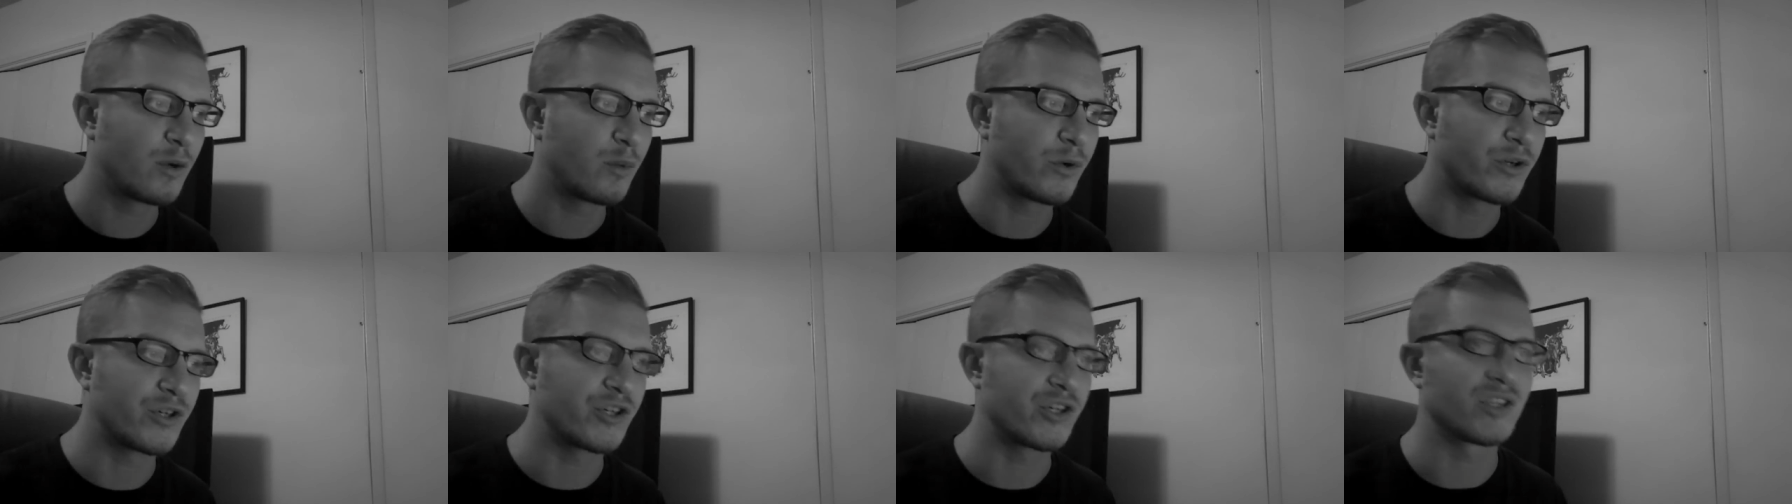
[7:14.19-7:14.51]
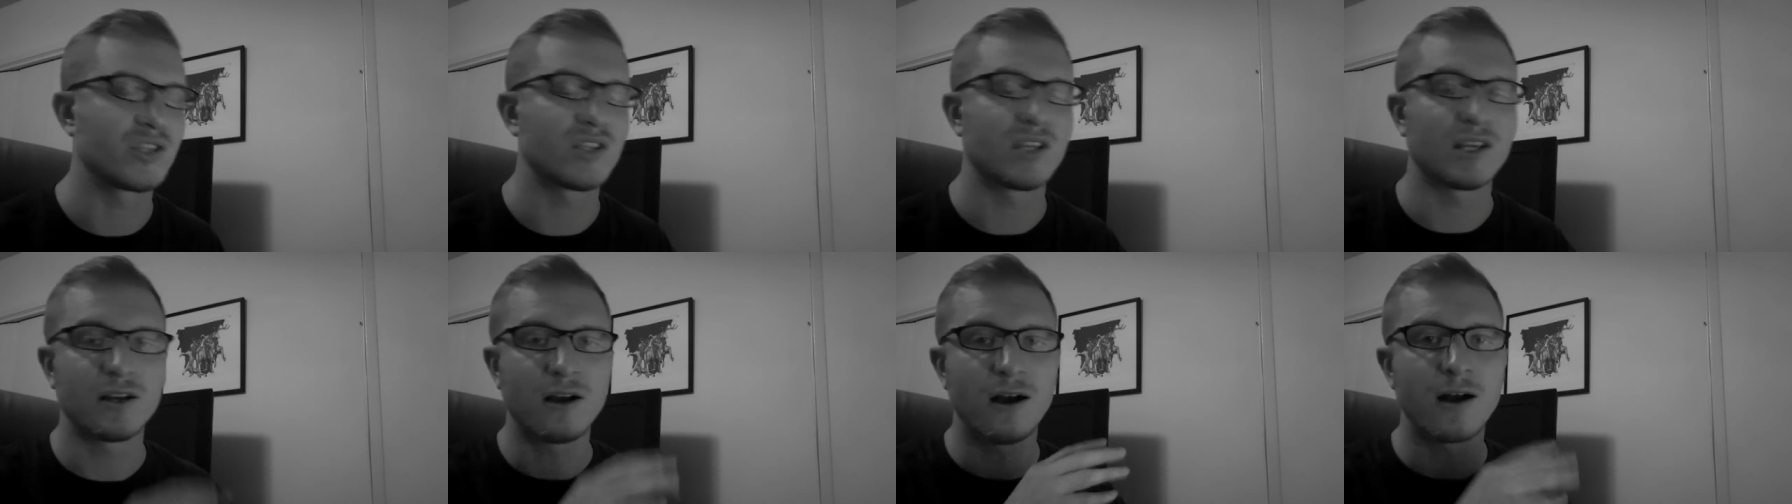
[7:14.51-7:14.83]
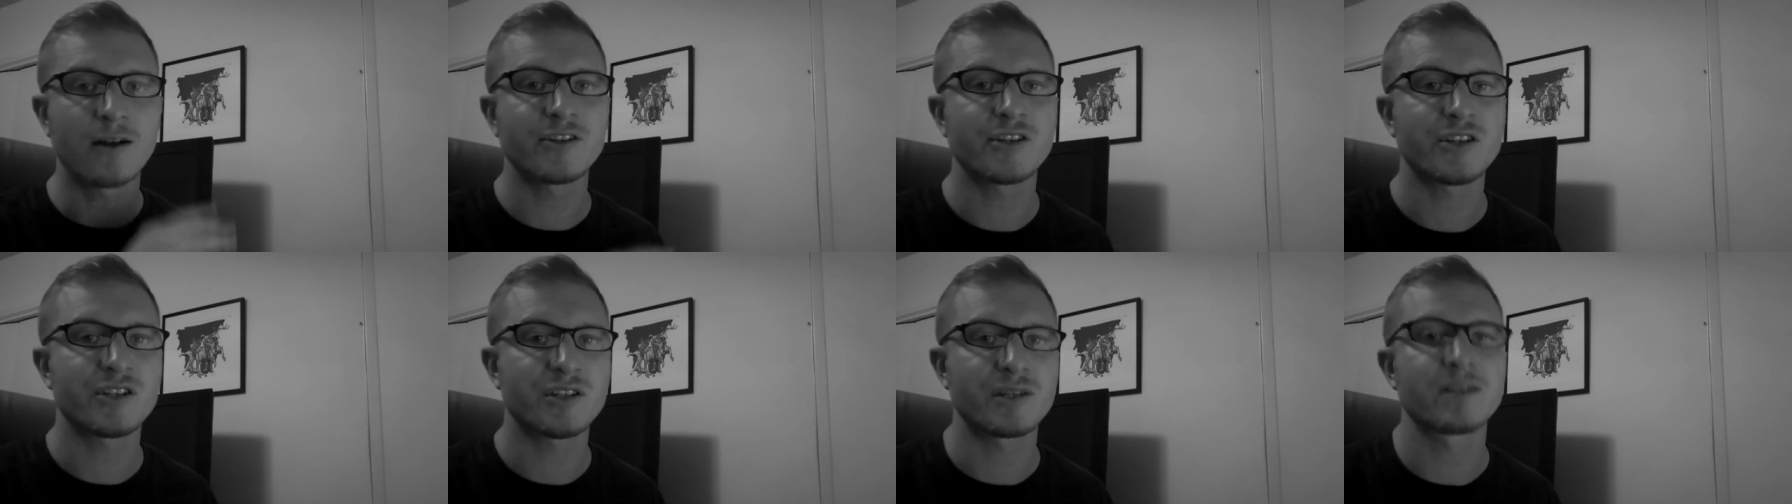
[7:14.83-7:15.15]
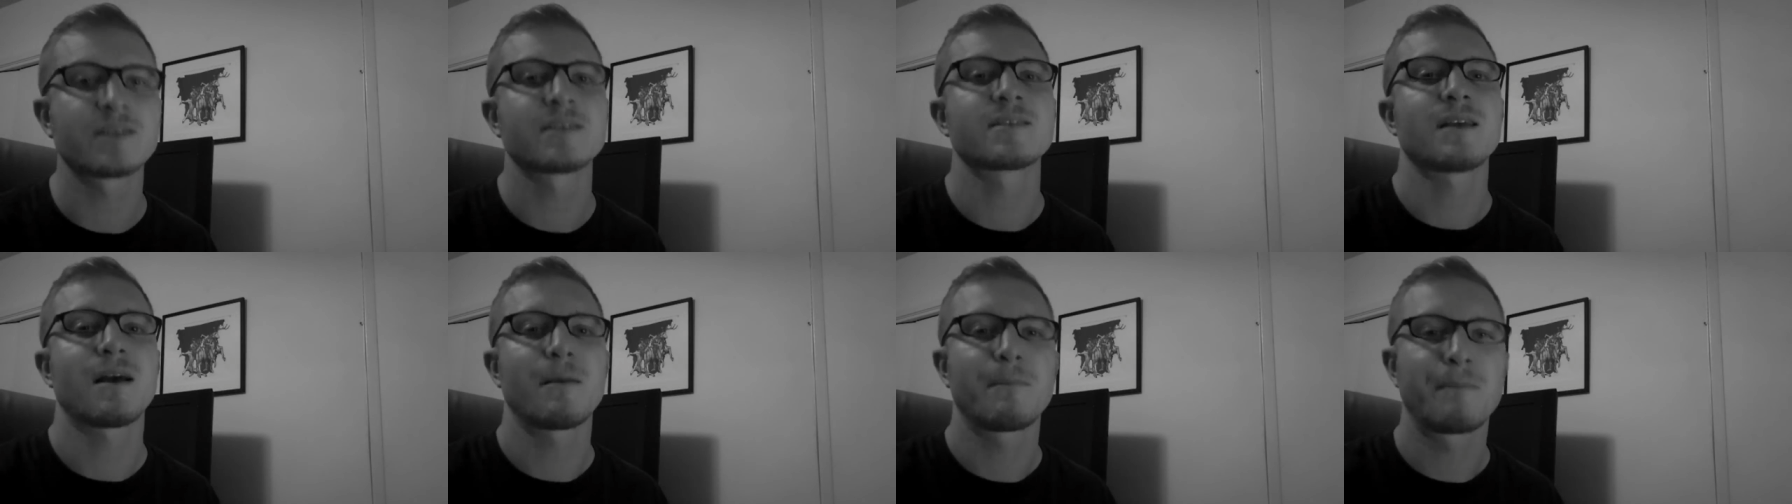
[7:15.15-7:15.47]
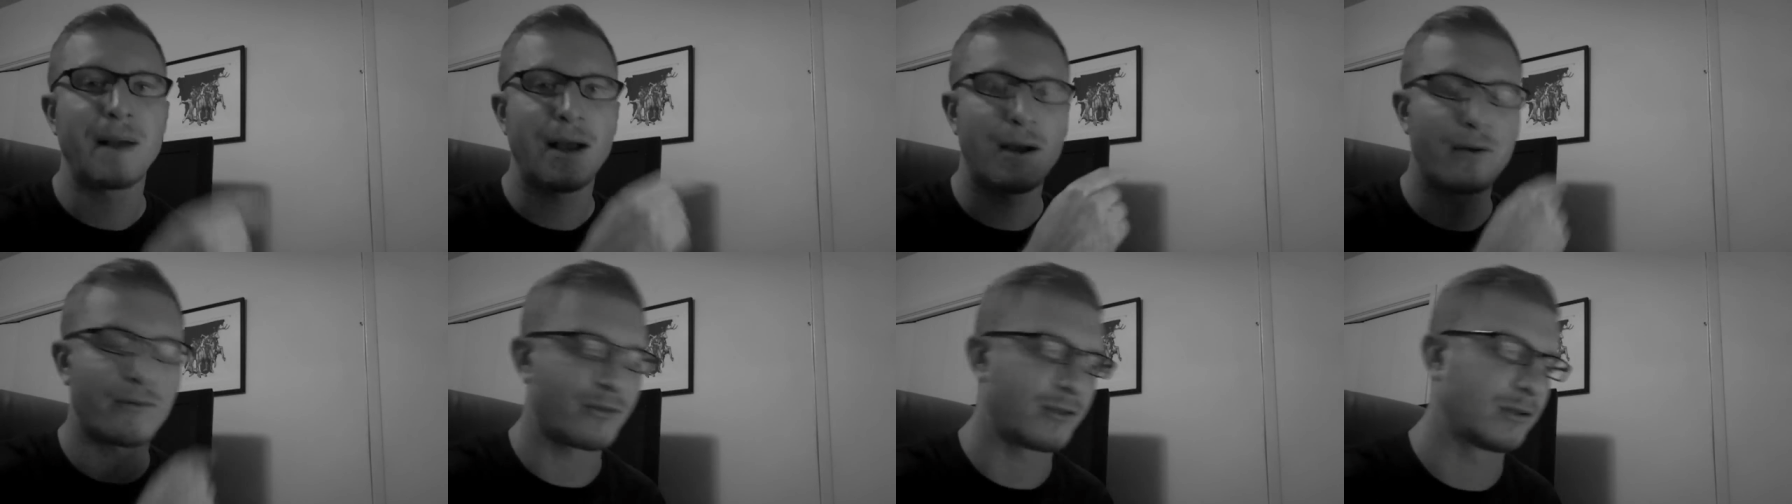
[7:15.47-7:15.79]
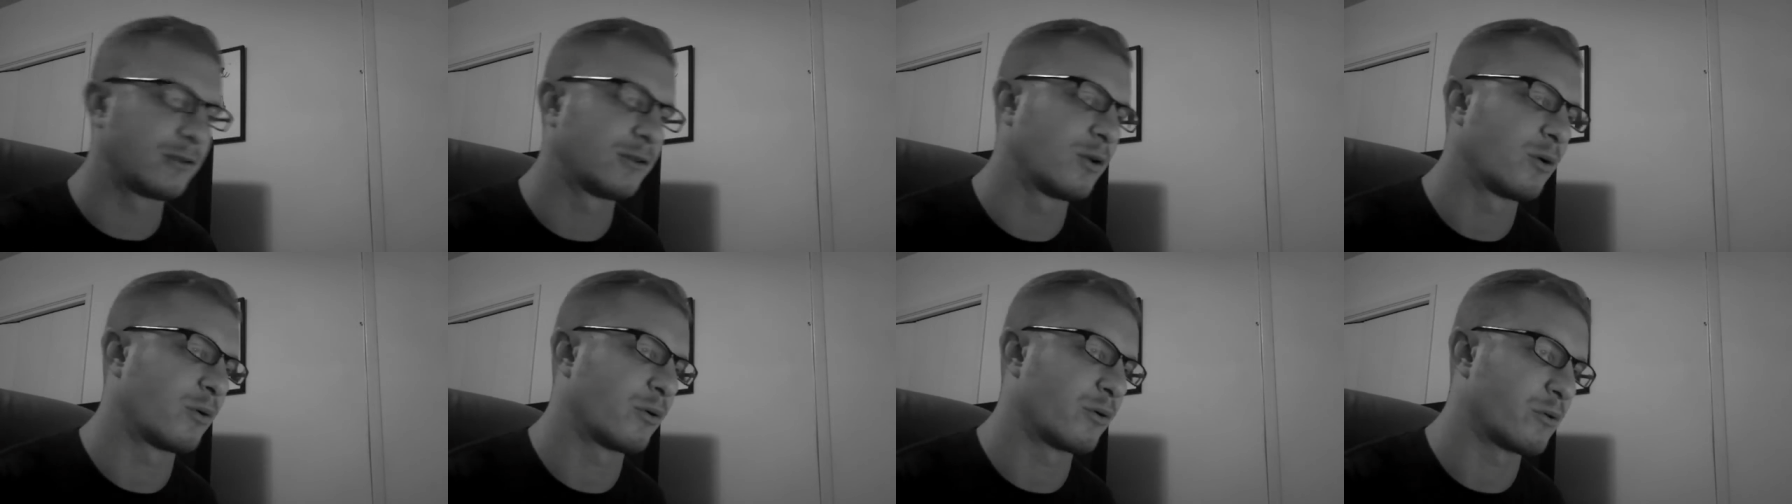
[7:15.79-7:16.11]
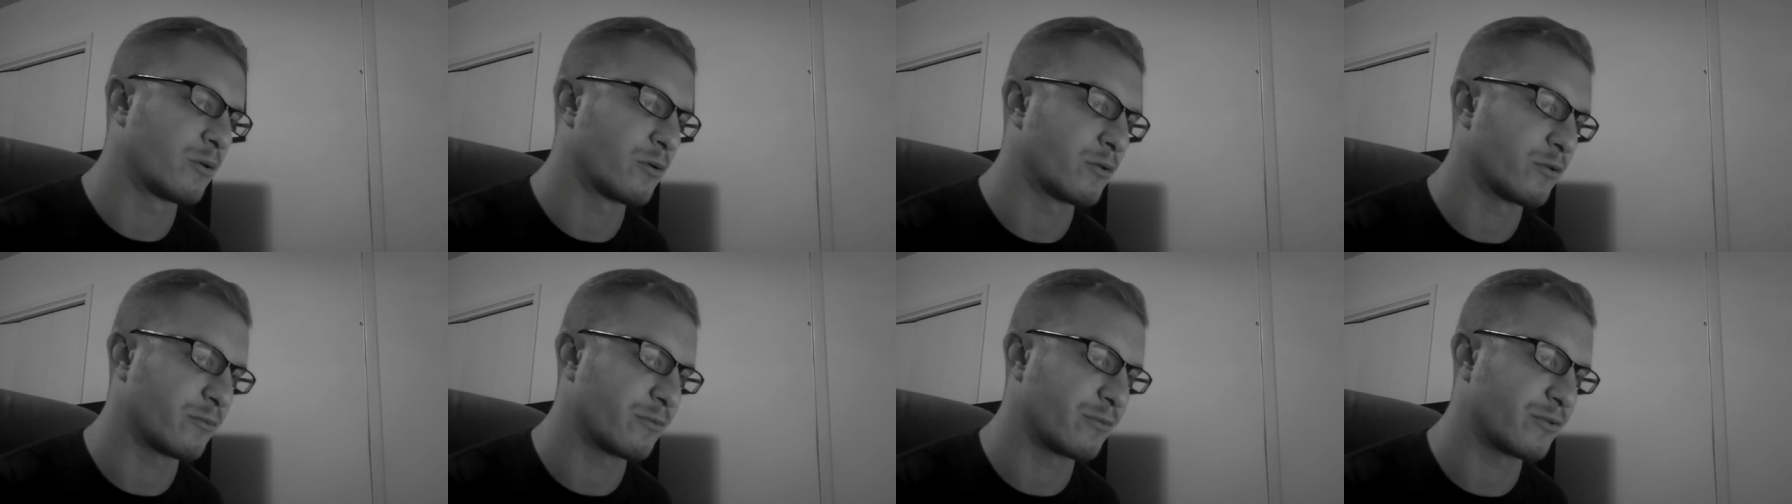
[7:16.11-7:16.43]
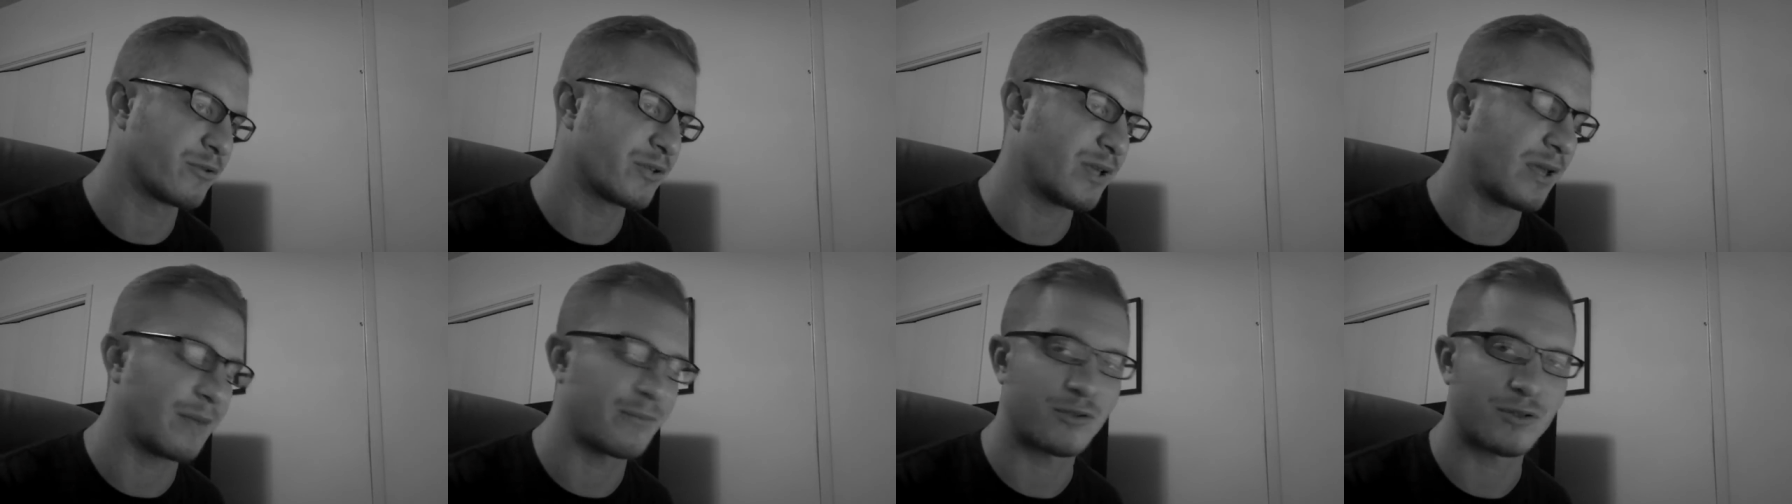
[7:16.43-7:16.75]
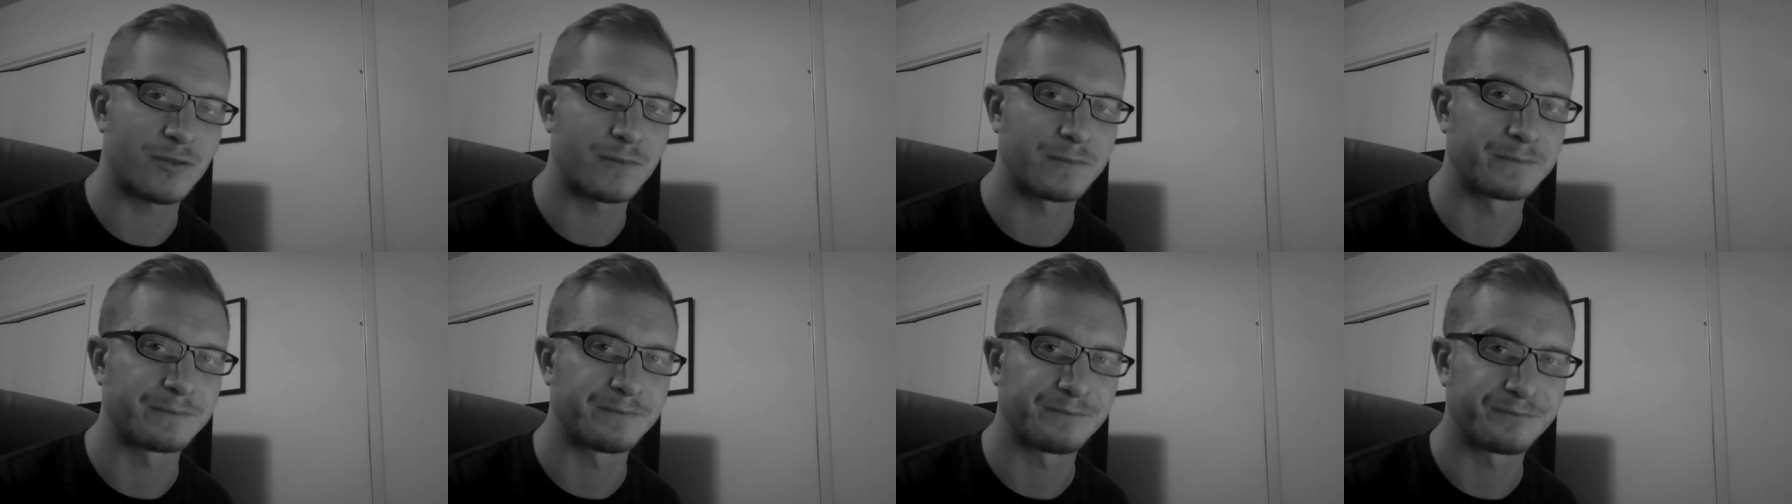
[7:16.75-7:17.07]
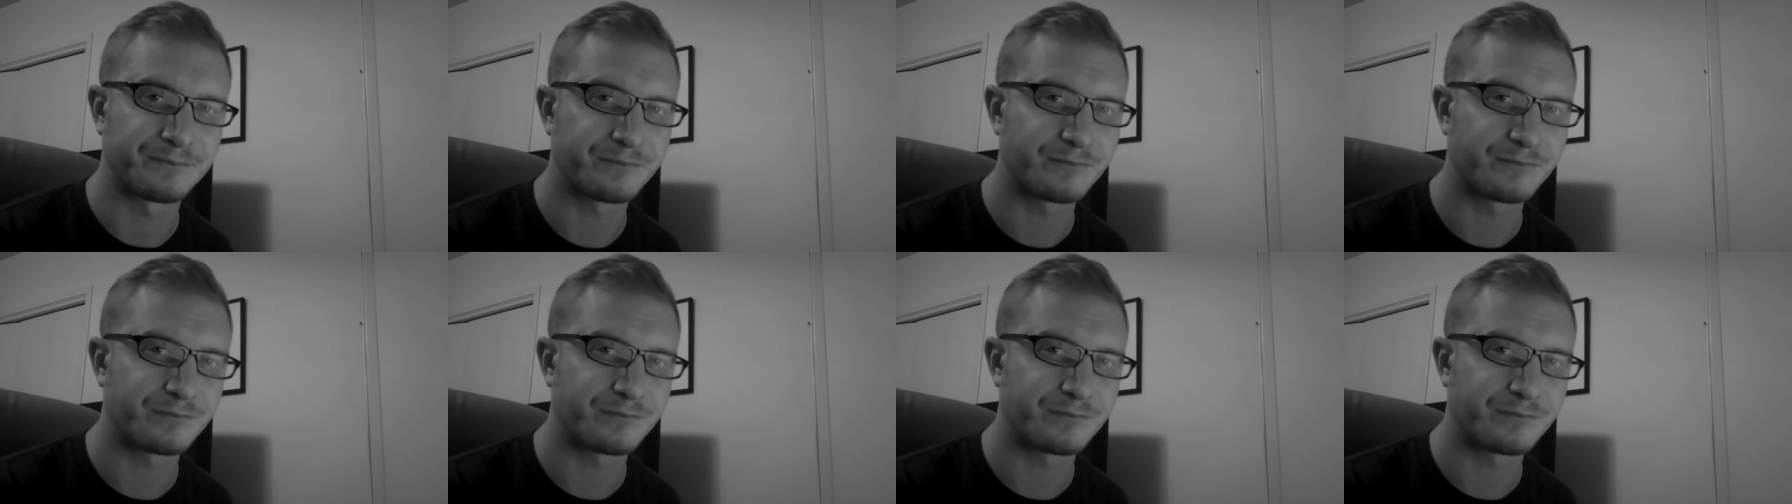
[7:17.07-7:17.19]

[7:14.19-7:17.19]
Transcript: which is the consciousness about the lower order perception.